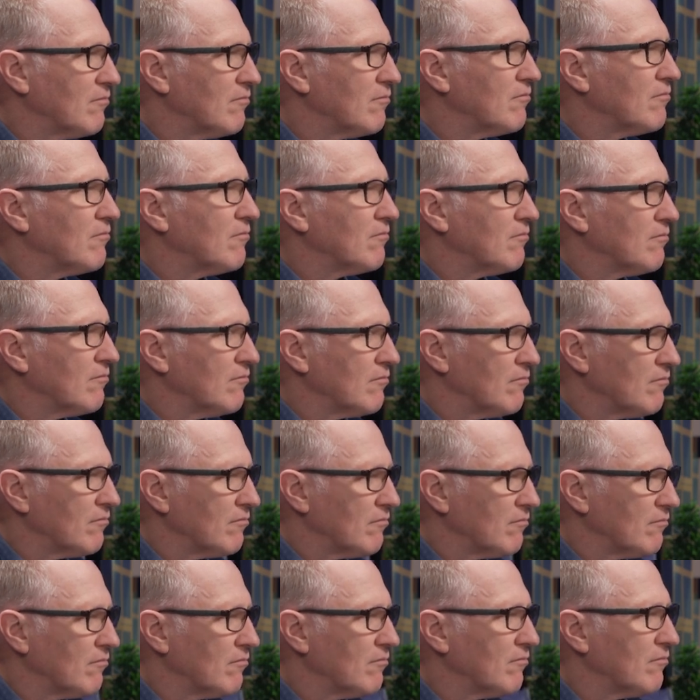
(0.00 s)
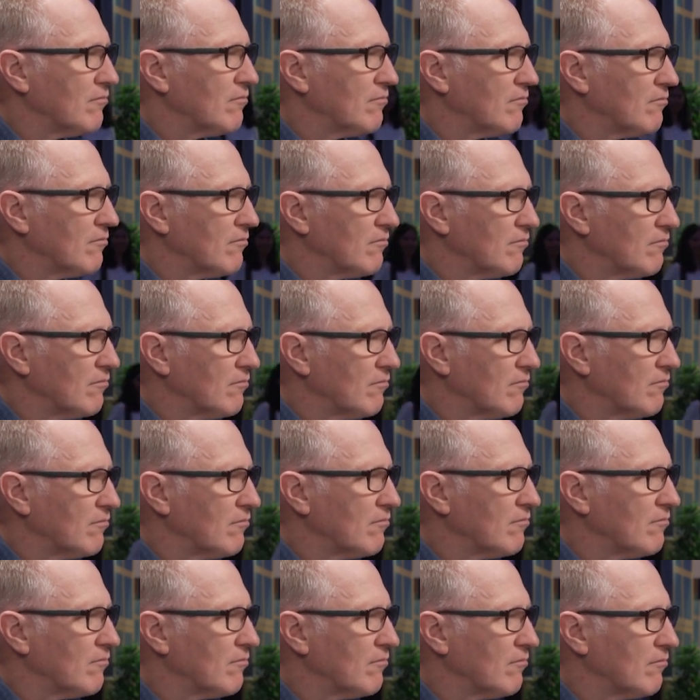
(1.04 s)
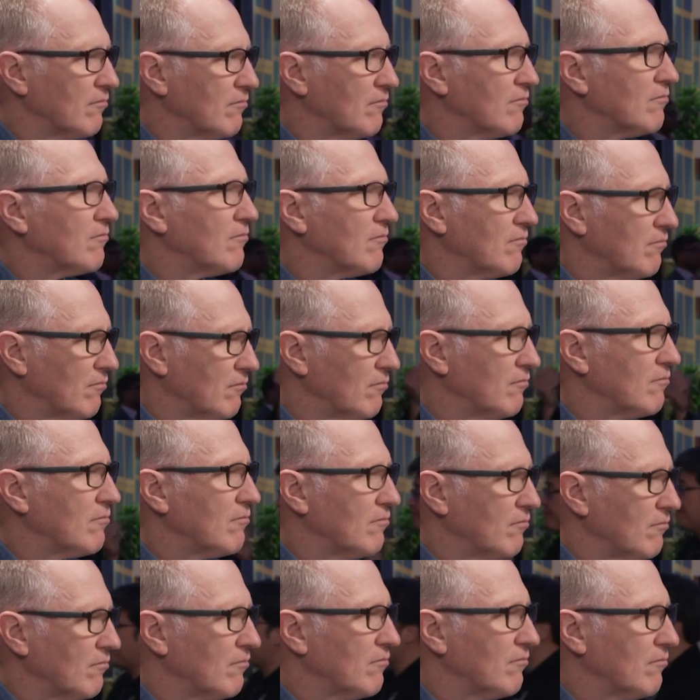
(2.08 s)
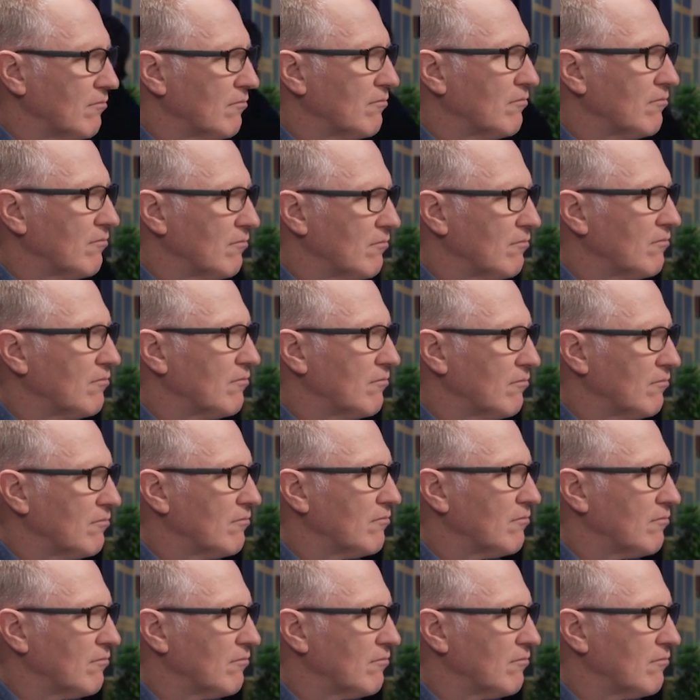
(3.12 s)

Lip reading: This person isn't speaking.